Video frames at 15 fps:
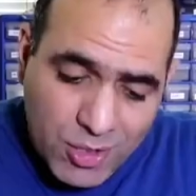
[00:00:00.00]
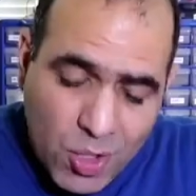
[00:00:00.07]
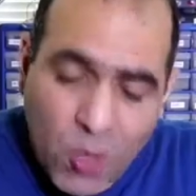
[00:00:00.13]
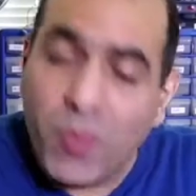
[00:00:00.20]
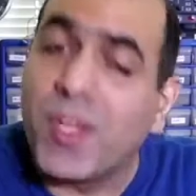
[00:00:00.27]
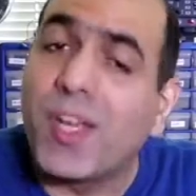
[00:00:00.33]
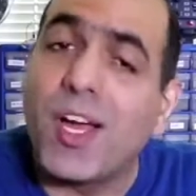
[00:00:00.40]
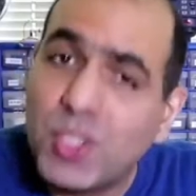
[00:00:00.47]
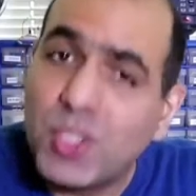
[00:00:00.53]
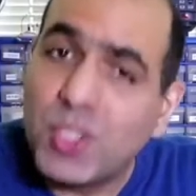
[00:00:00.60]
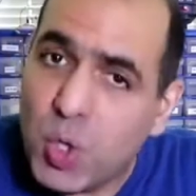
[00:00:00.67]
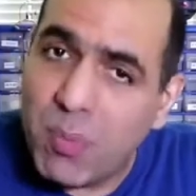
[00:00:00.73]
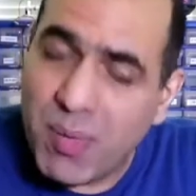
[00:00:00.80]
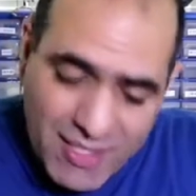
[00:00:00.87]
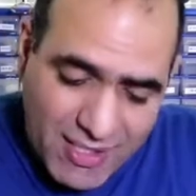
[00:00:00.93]
So we cut
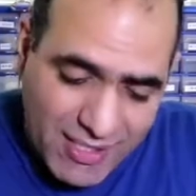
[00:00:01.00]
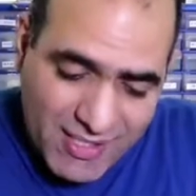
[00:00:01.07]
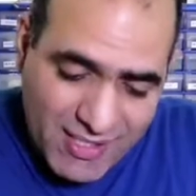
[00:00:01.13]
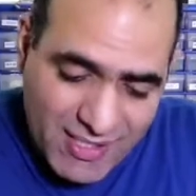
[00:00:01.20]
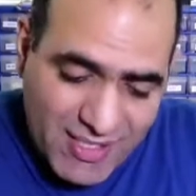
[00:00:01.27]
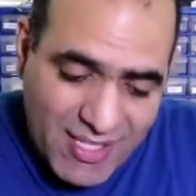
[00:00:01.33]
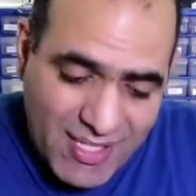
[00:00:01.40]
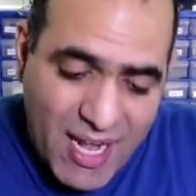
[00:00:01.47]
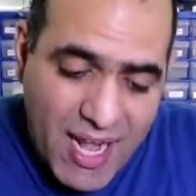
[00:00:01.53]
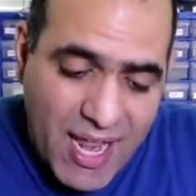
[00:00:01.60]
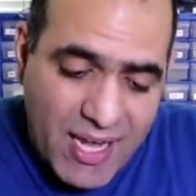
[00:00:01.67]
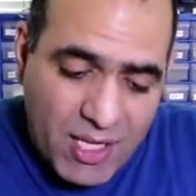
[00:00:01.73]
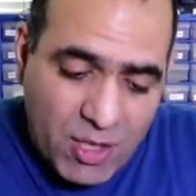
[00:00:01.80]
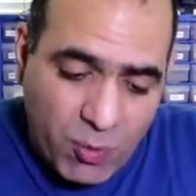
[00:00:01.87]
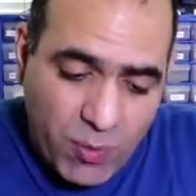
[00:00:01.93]
two pieces the
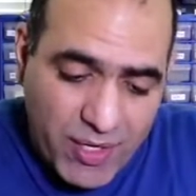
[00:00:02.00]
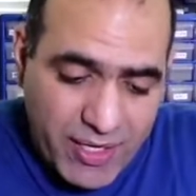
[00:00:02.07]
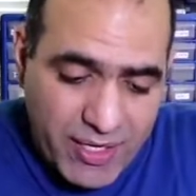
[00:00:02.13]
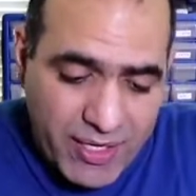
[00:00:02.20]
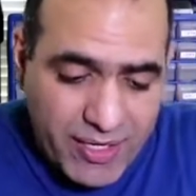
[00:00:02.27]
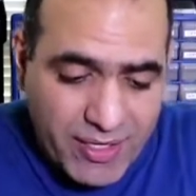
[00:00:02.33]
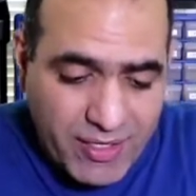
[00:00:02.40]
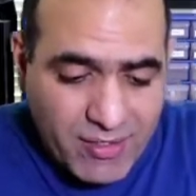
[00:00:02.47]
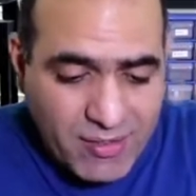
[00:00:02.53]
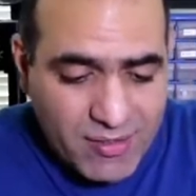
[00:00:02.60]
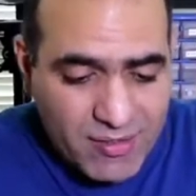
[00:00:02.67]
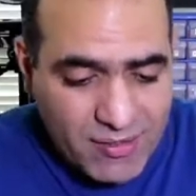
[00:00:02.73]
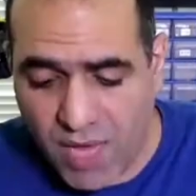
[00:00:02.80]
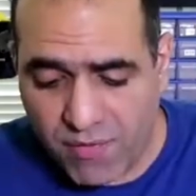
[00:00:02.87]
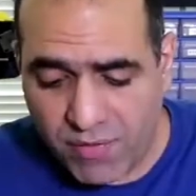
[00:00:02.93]
length we need.
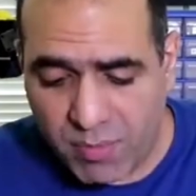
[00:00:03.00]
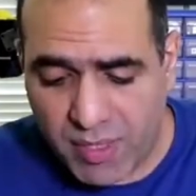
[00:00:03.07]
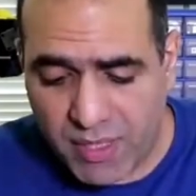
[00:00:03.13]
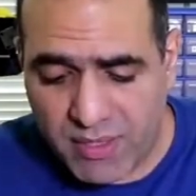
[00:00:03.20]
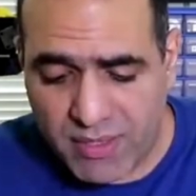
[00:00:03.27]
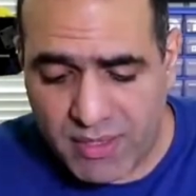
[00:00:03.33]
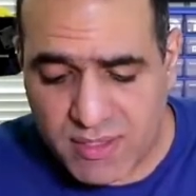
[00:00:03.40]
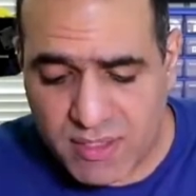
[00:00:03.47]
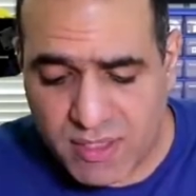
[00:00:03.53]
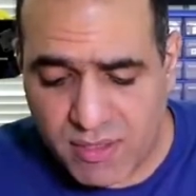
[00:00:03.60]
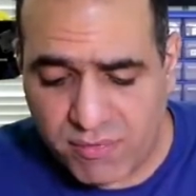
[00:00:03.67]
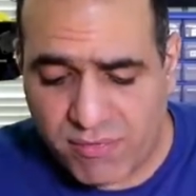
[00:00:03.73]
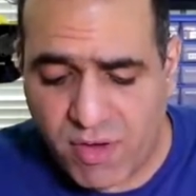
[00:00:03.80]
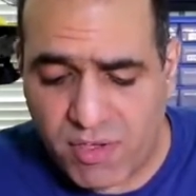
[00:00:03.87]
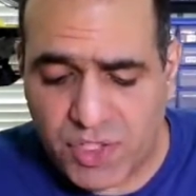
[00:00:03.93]
Every piece is
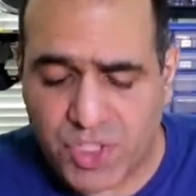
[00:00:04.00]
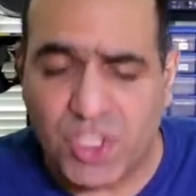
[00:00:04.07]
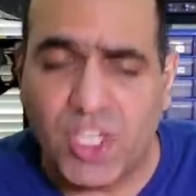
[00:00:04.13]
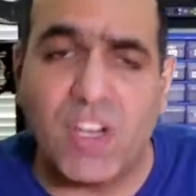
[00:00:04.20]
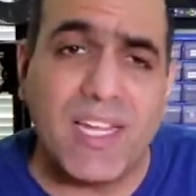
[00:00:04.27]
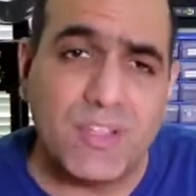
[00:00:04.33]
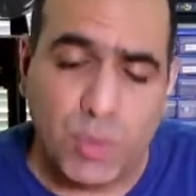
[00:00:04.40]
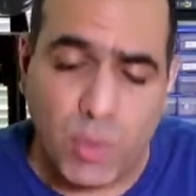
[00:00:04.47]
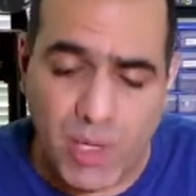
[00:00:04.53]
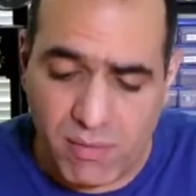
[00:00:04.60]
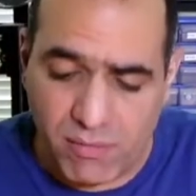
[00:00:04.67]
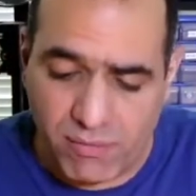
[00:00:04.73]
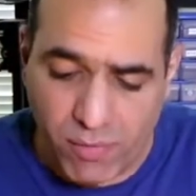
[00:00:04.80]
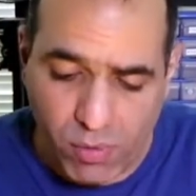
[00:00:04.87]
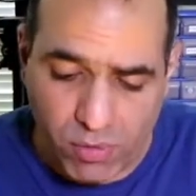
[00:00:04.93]
still functional at
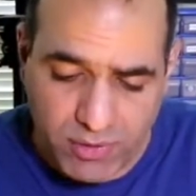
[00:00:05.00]
12